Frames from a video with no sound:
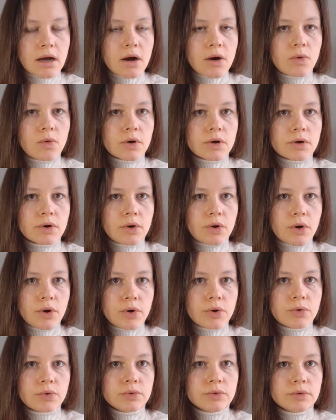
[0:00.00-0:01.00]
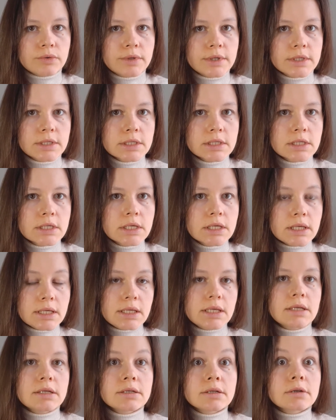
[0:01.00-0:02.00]
our own
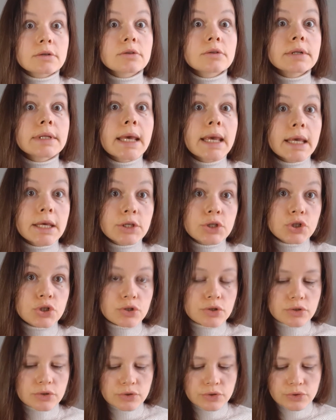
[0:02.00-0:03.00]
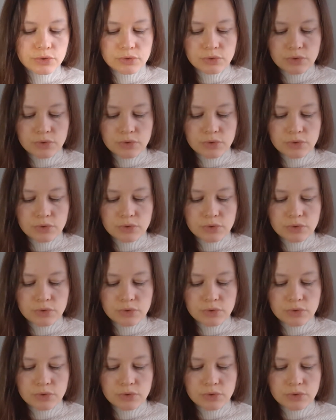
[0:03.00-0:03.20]
inner nature, you